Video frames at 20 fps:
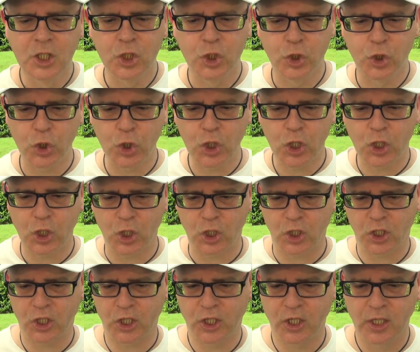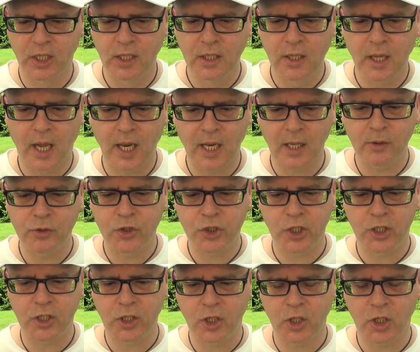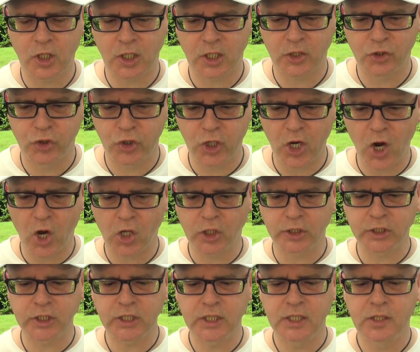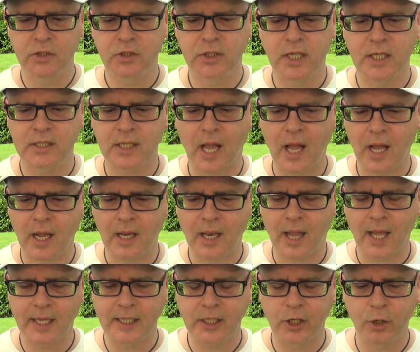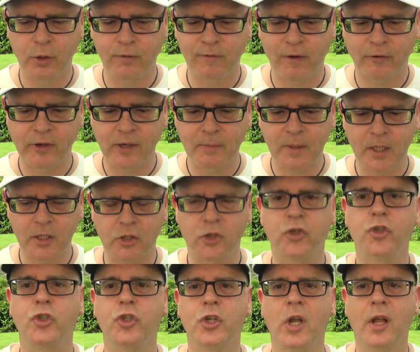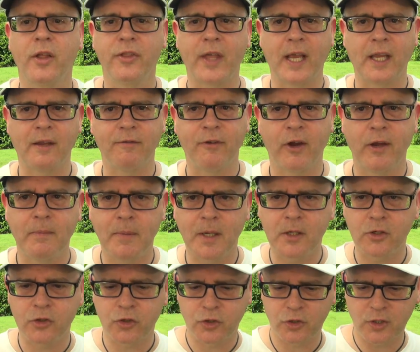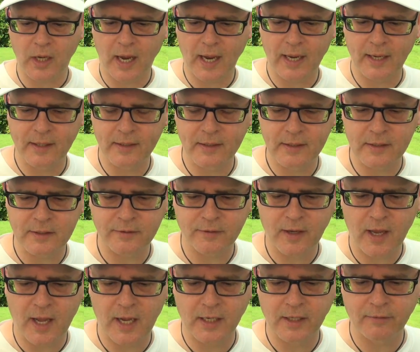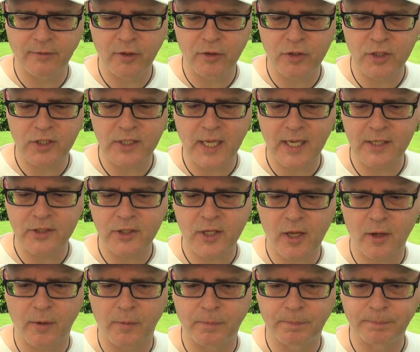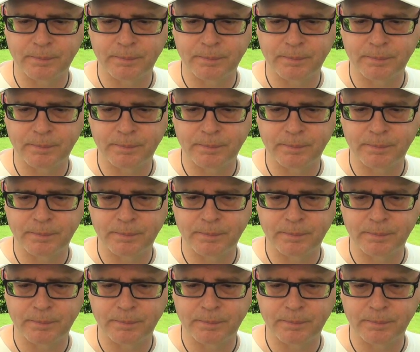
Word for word: Jungkook. Hello, Jungkook. Jion says, I like you very much. Thank you very much. And it's kind of you to say so.